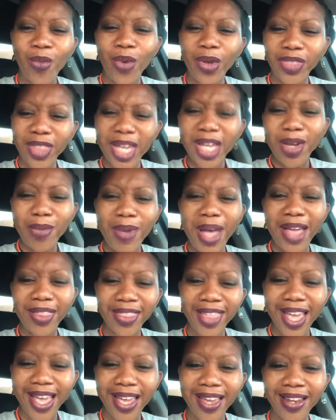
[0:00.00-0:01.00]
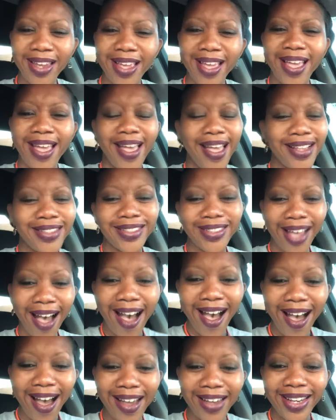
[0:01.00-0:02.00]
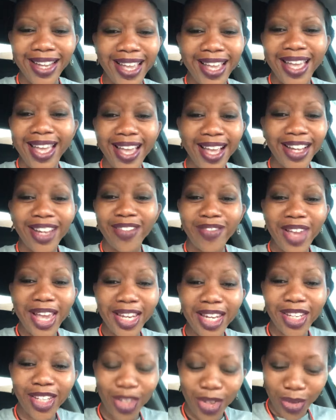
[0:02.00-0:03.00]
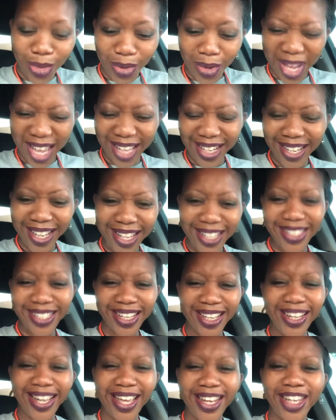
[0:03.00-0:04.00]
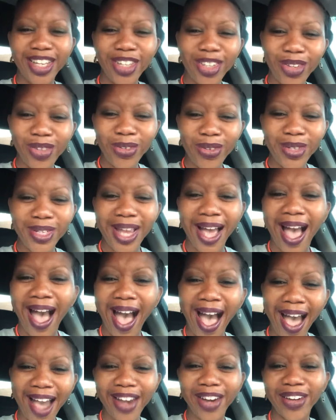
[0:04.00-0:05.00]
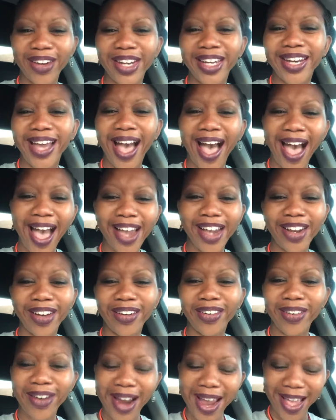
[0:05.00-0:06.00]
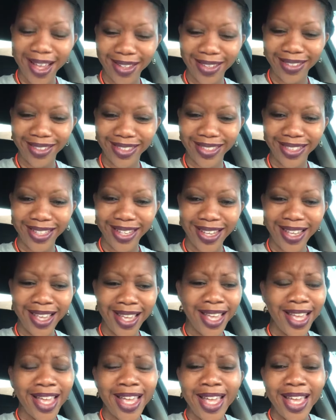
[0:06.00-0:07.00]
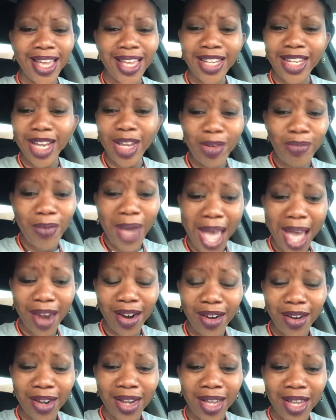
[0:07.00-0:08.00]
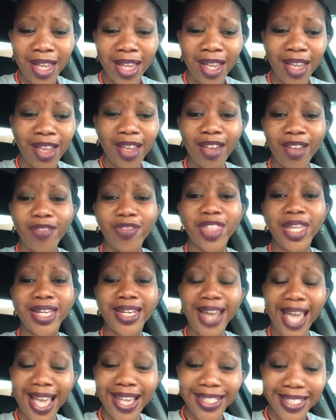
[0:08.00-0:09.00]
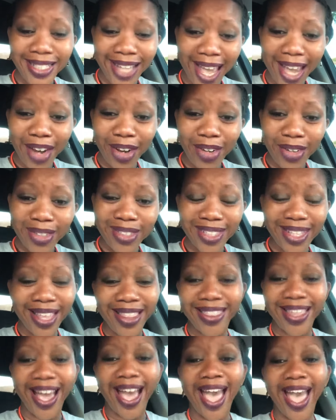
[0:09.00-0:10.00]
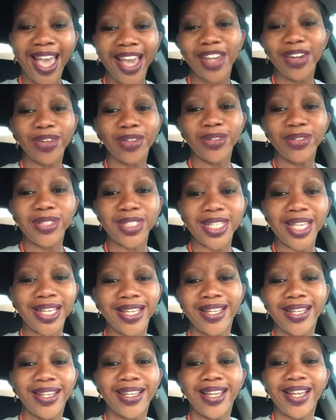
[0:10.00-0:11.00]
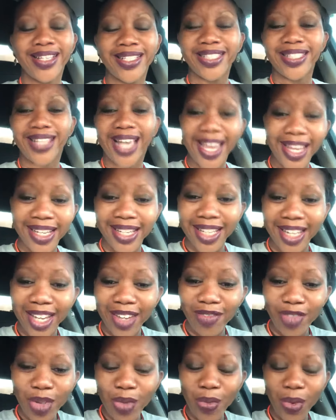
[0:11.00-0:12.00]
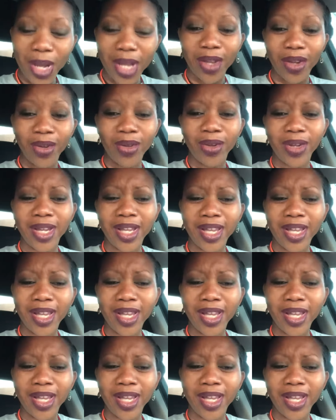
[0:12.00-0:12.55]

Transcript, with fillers: Well, think about that as God elevating you and escalating you to higher and higher grounds. It doesn't matter if the naysayers, the haters, Satan, if you will,